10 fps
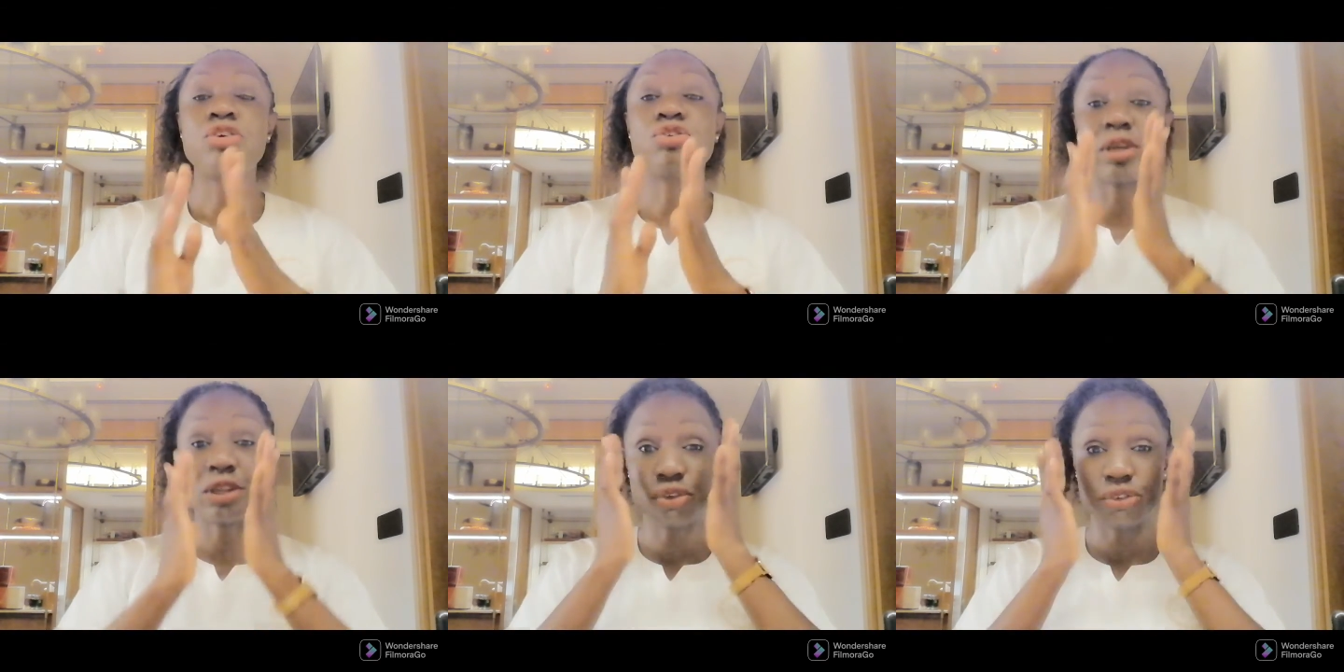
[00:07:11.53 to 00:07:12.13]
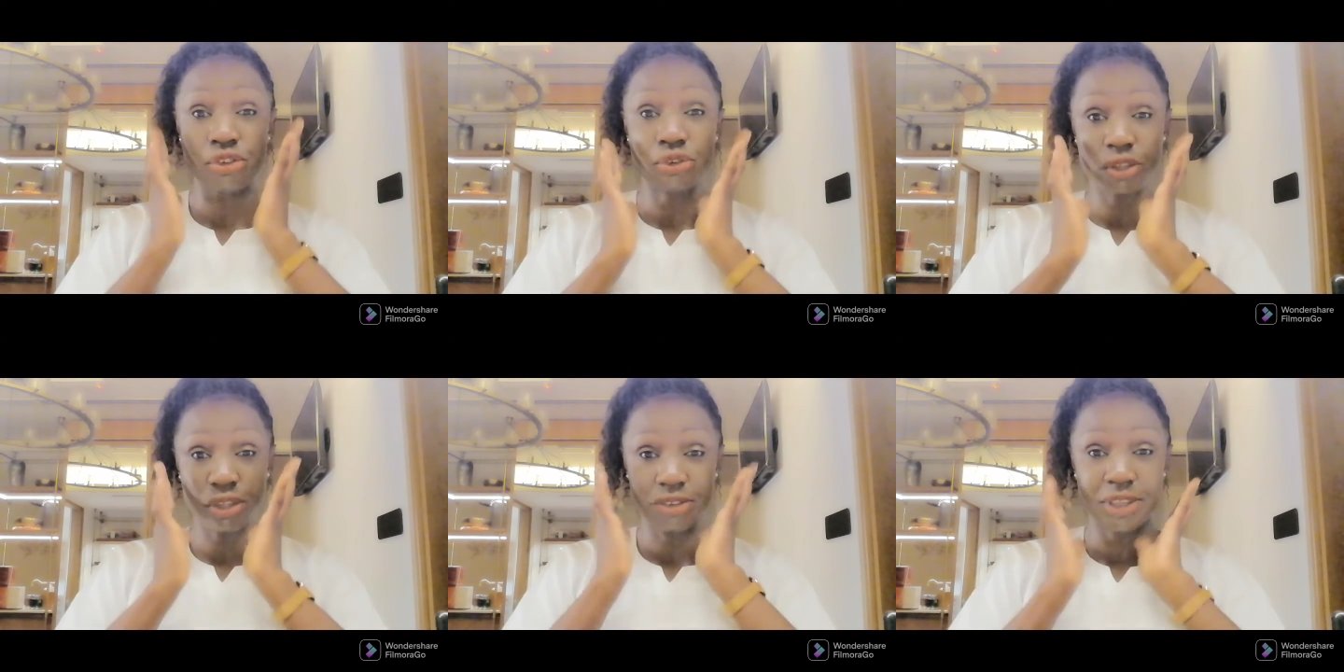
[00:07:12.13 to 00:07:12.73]
You can use it
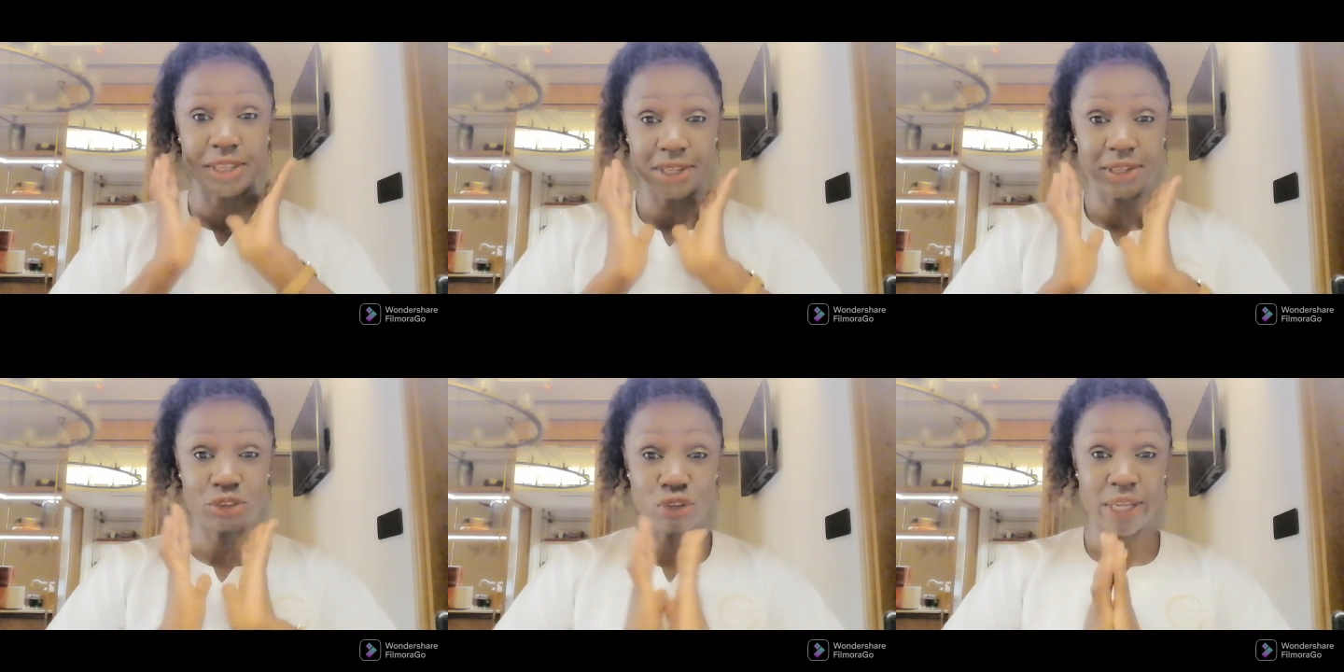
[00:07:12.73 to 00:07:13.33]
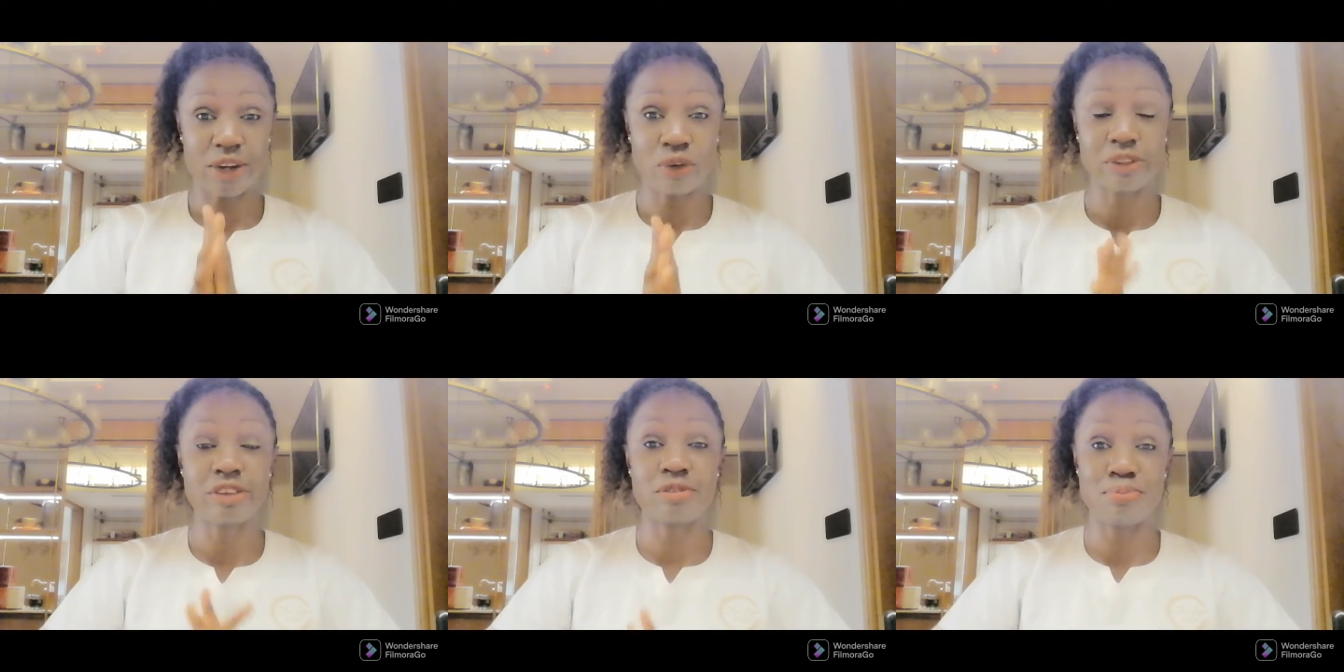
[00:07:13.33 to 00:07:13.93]
on your skin to get
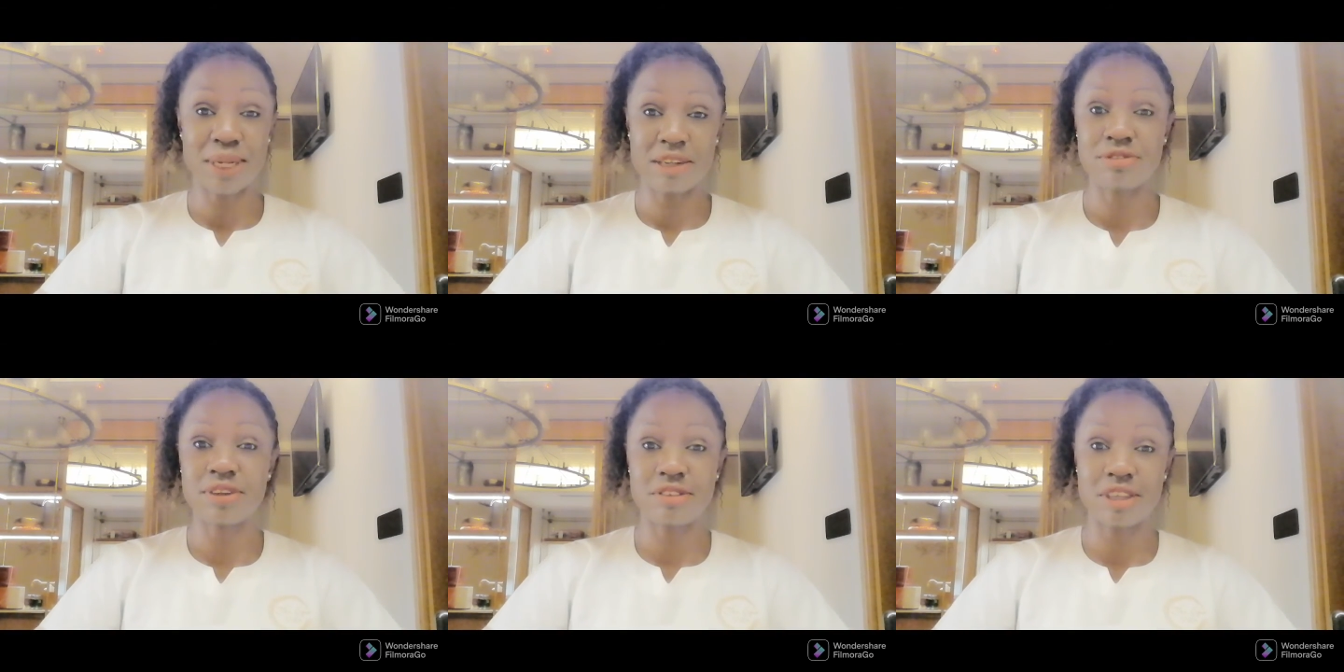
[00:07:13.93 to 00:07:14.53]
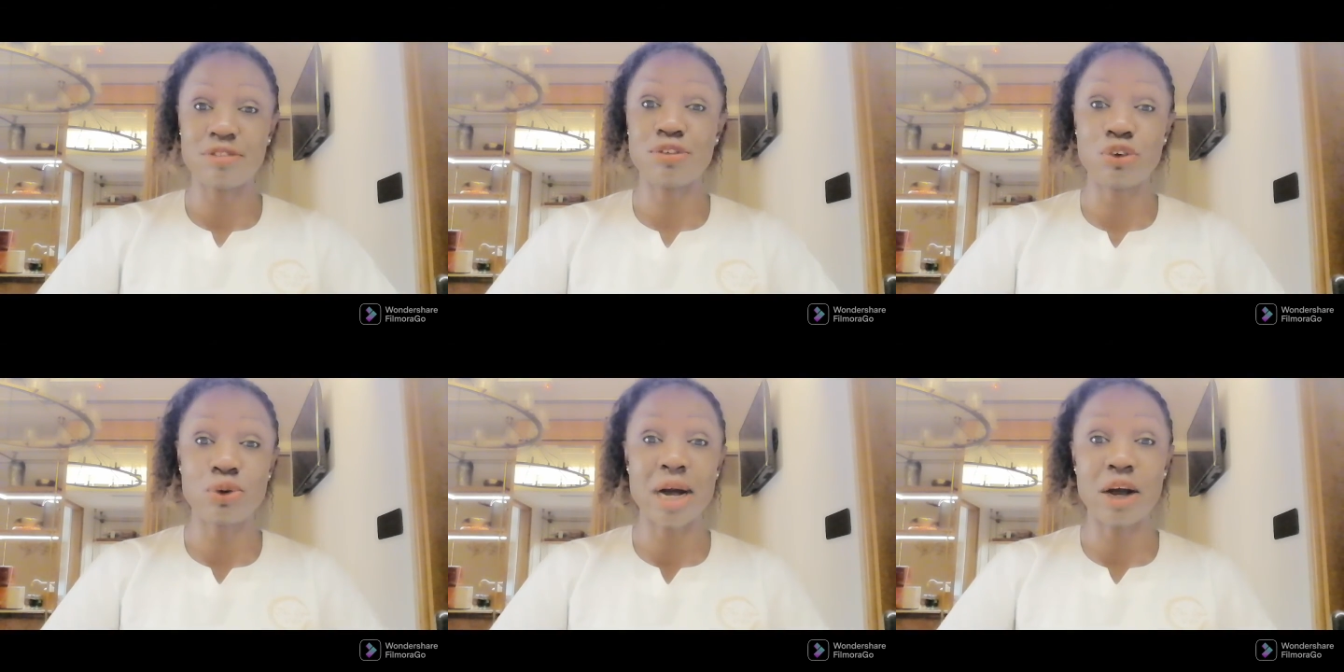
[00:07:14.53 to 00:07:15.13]
all these benefits if
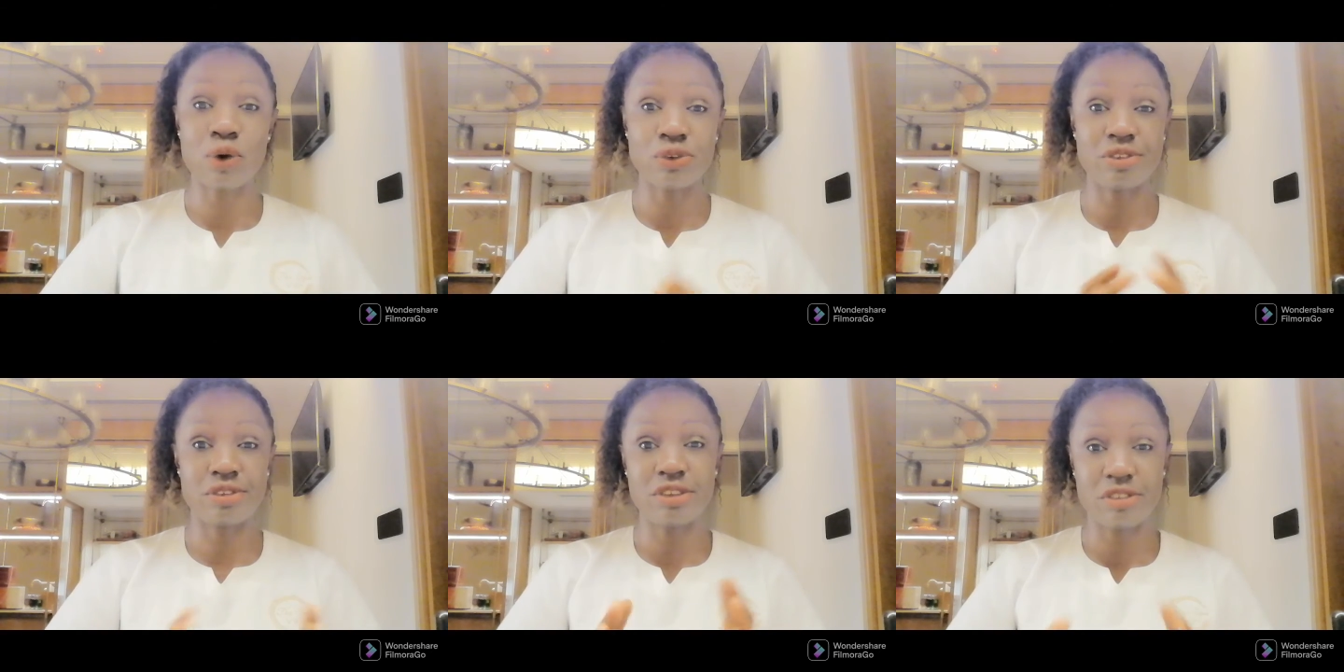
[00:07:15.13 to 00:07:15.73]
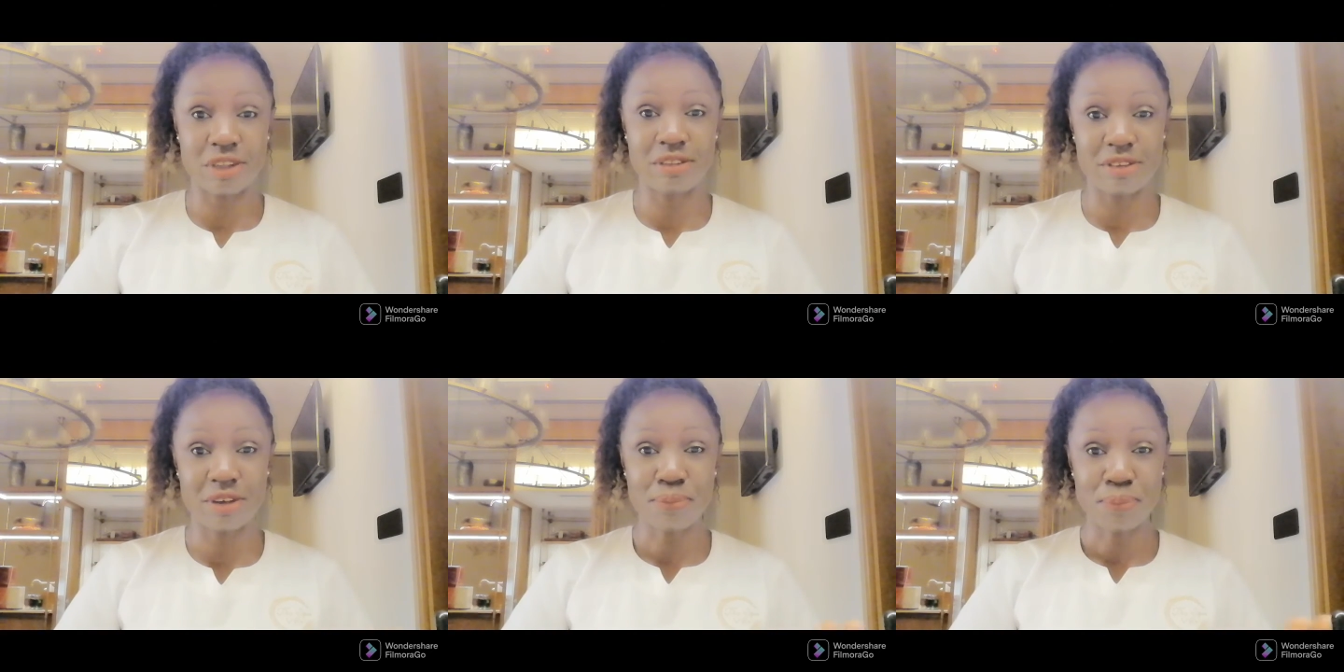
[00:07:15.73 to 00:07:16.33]
you are
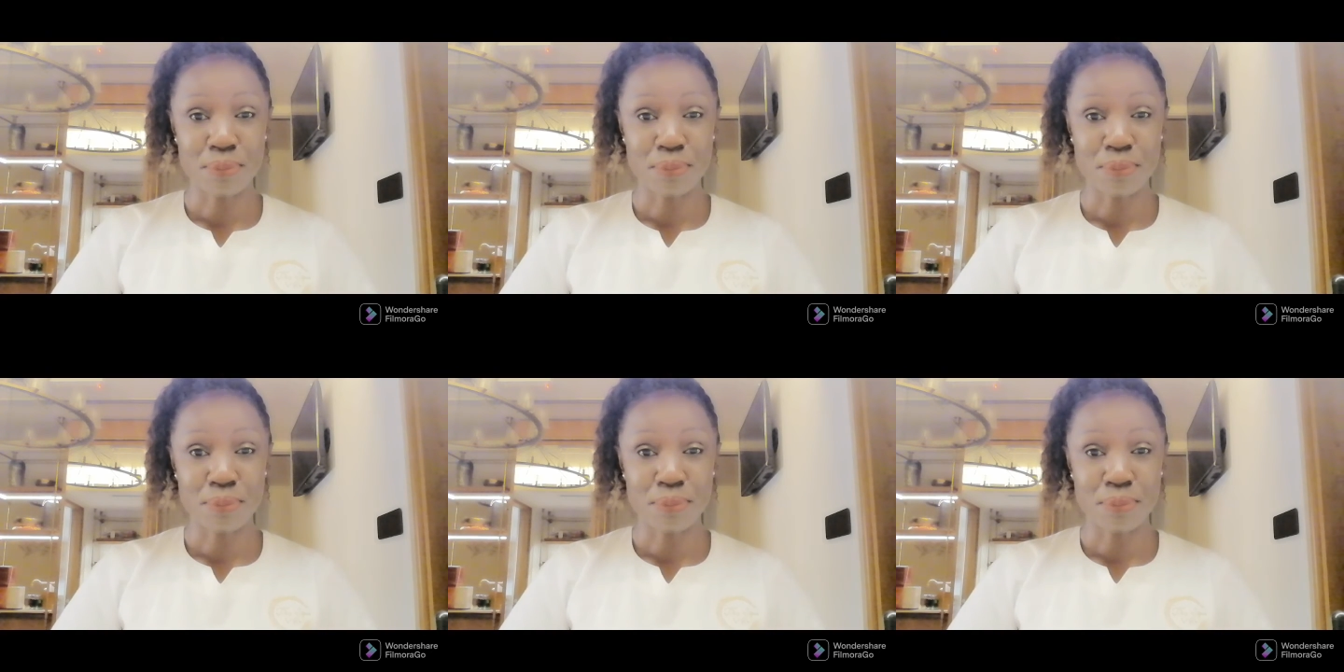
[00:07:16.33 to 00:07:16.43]
consistent.